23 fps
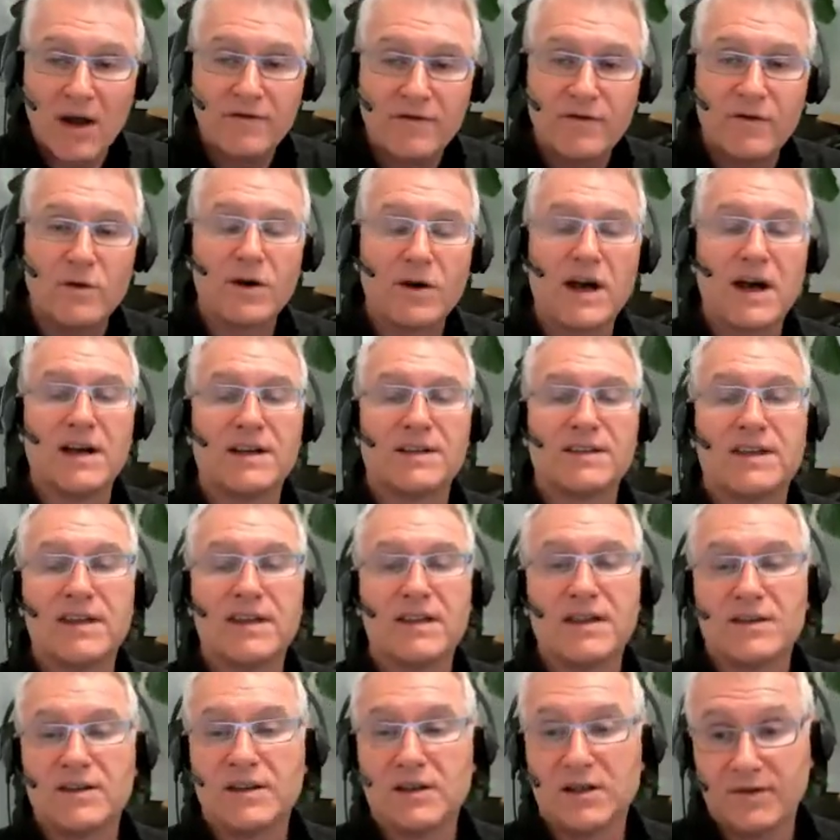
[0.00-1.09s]

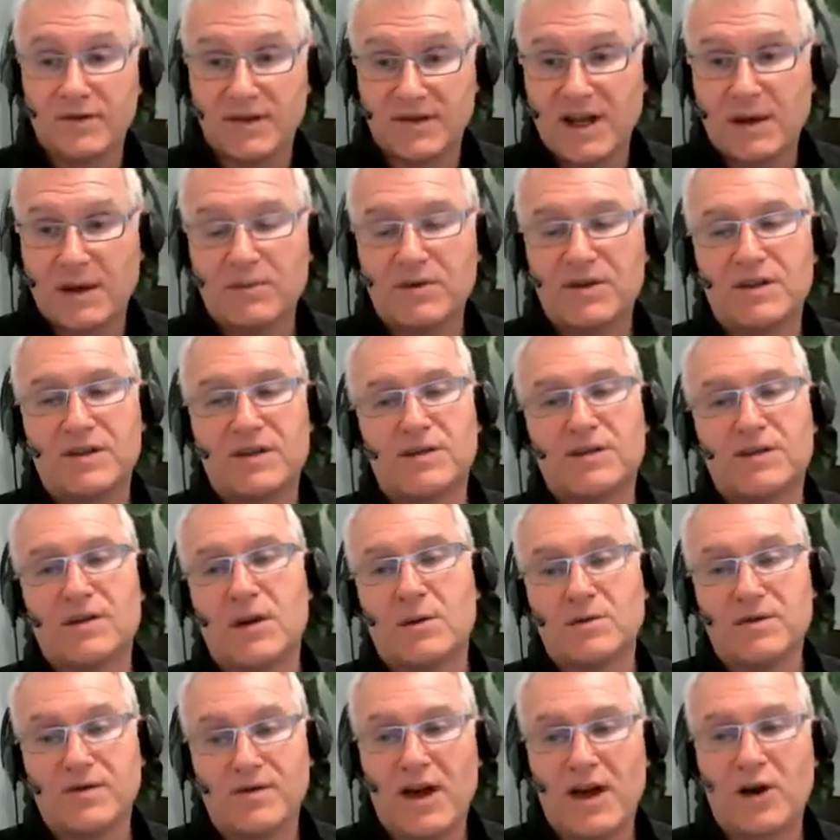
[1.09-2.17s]
forecasting, there's a lot of assumptions in
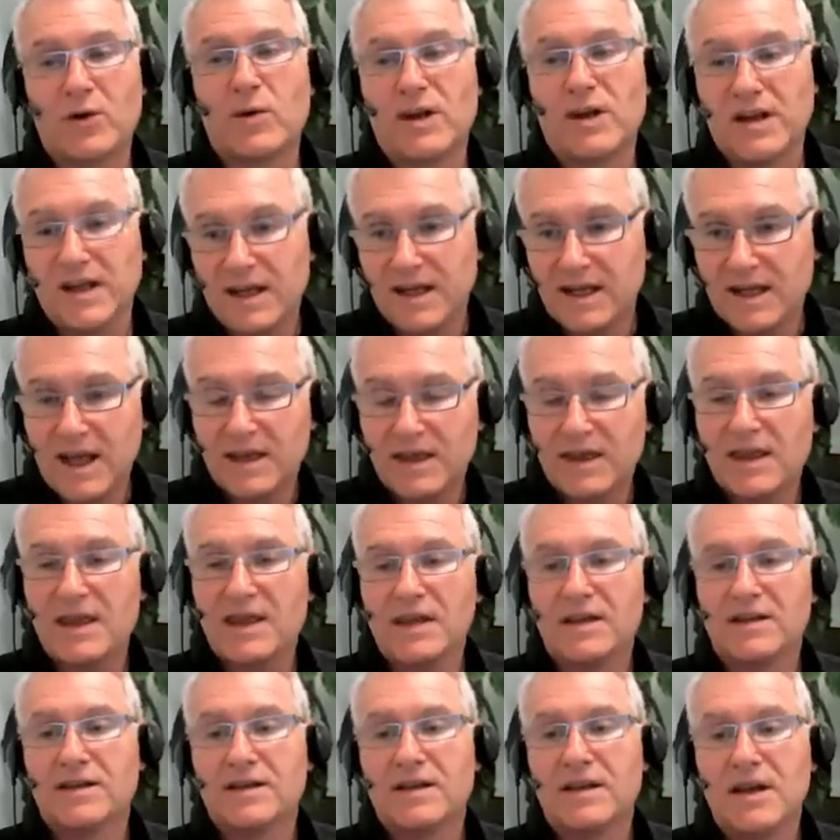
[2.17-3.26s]
terms of how quickly you can get
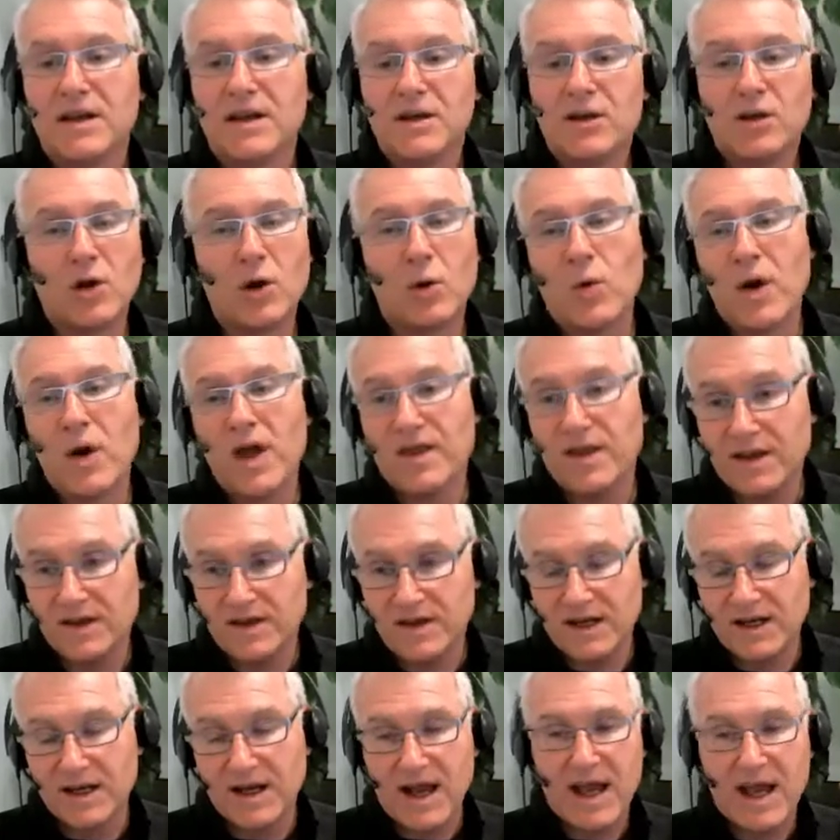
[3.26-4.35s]
things, where things
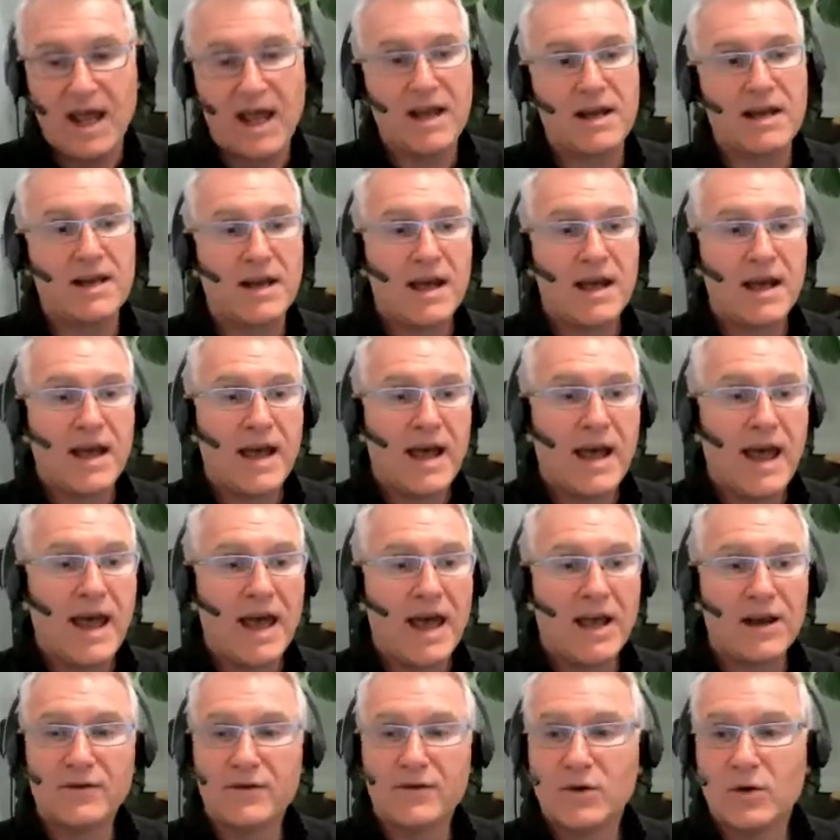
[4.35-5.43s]
are going to head.
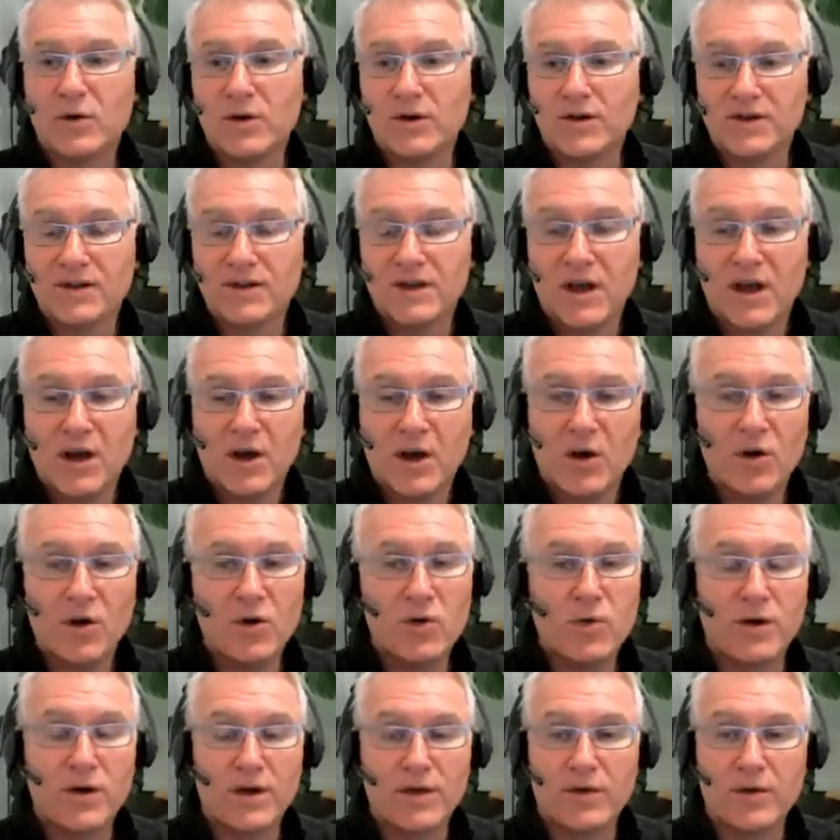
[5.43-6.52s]
And of course,
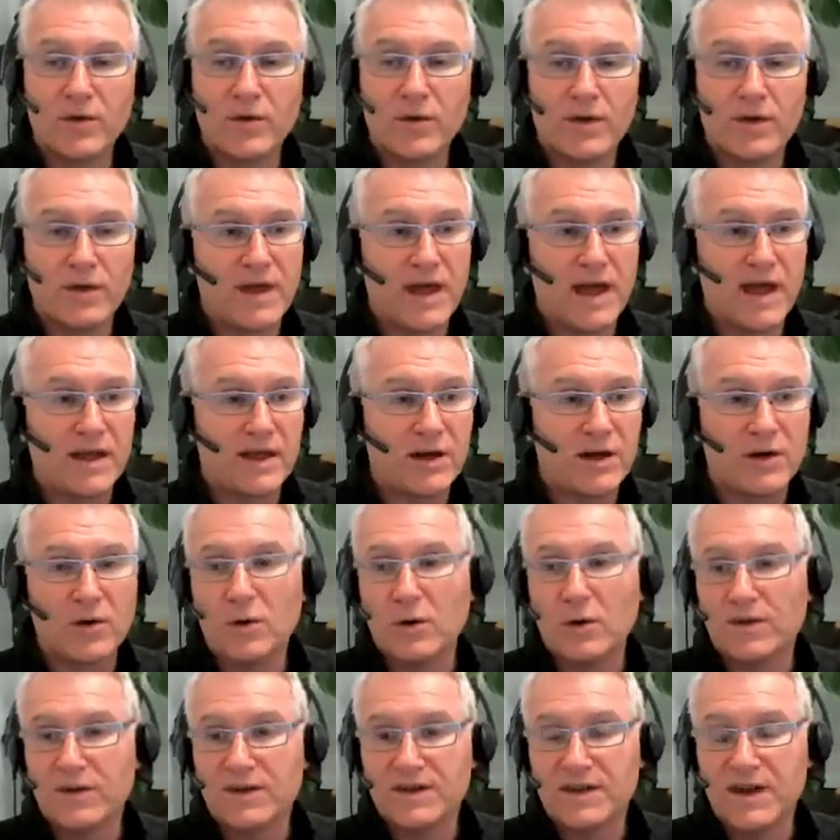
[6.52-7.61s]
who would have thought that,
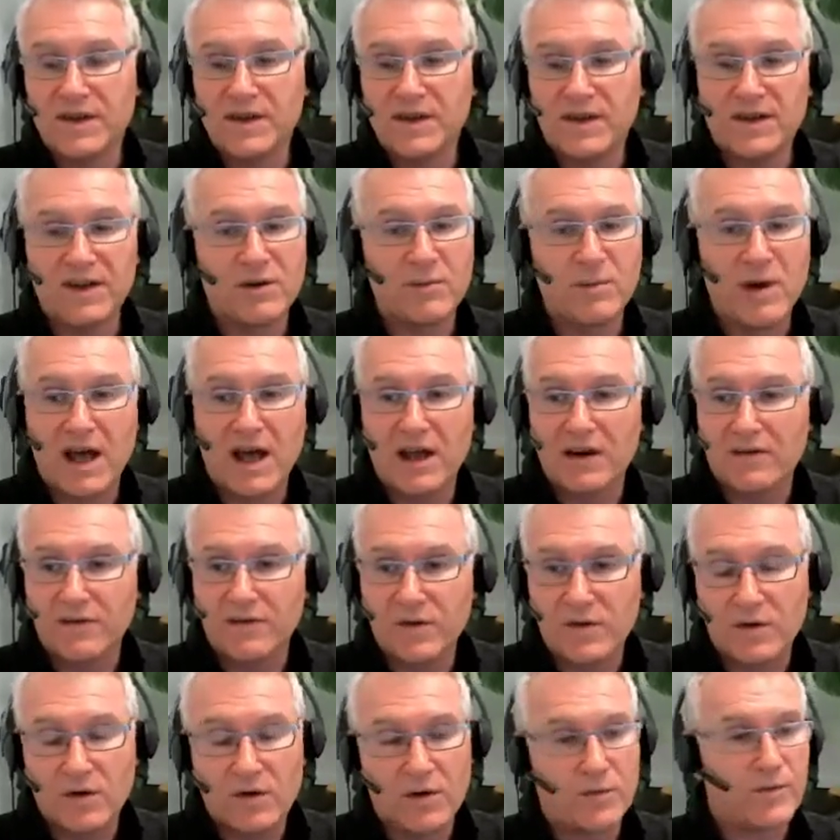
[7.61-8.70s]
all of a sudden the demand
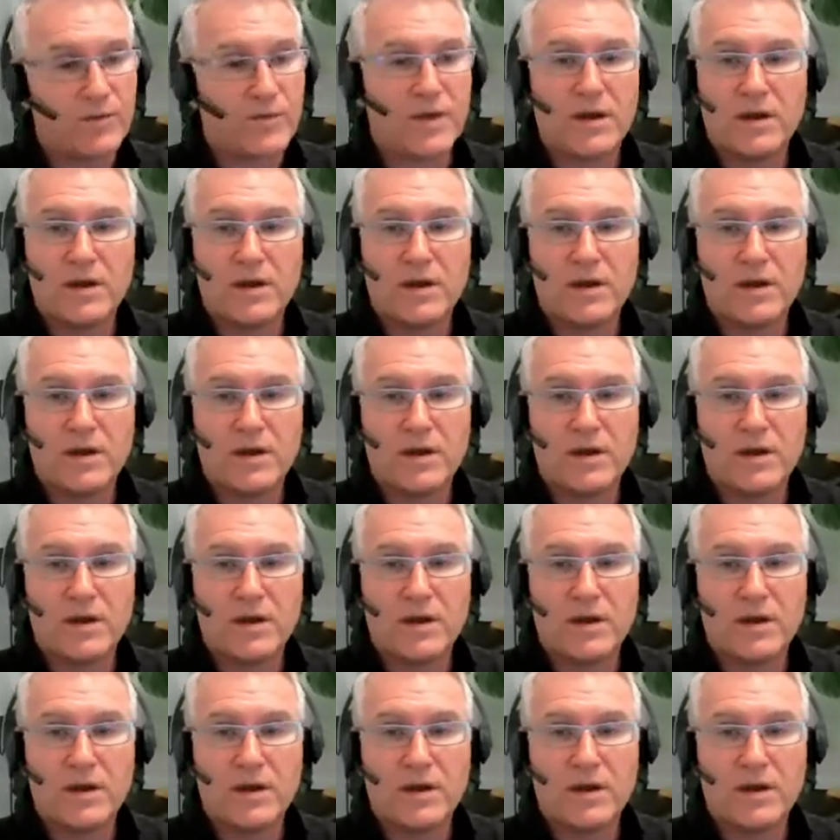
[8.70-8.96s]
for,